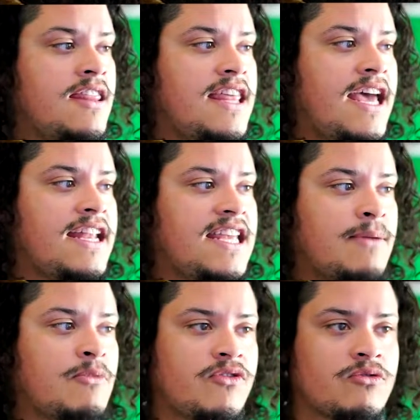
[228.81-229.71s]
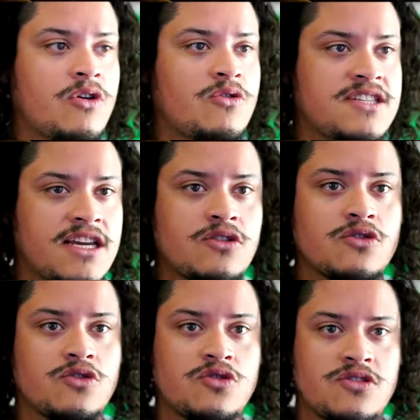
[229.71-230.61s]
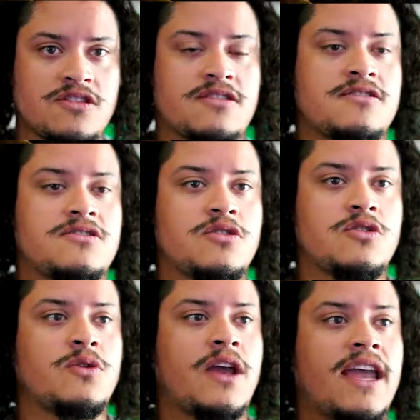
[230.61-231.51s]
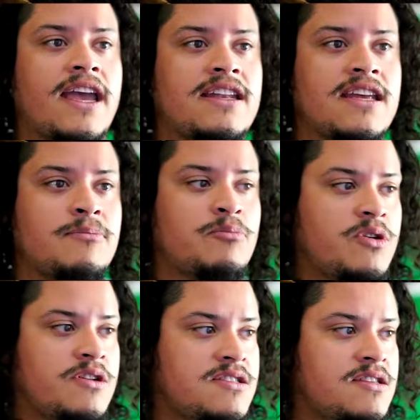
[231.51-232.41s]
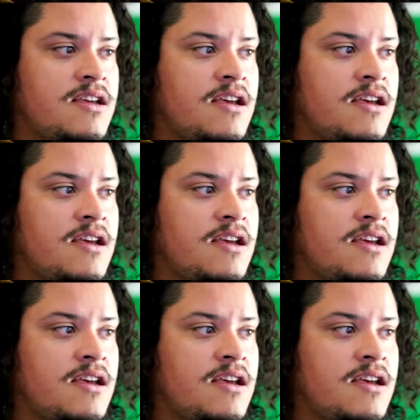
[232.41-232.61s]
that Game of Thrones introduces us to, and it puts